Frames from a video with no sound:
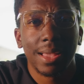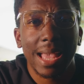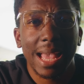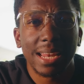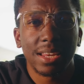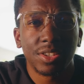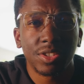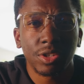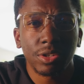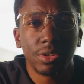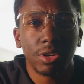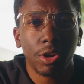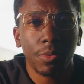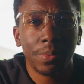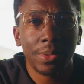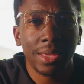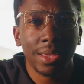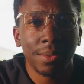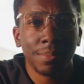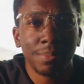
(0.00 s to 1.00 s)
At a certain
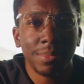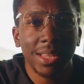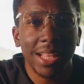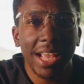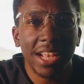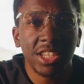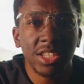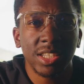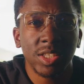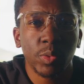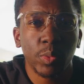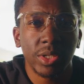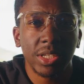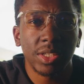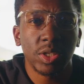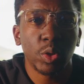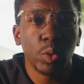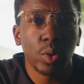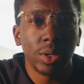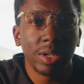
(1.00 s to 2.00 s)
RPM, the engine switches
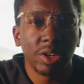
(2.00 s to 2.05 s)
to an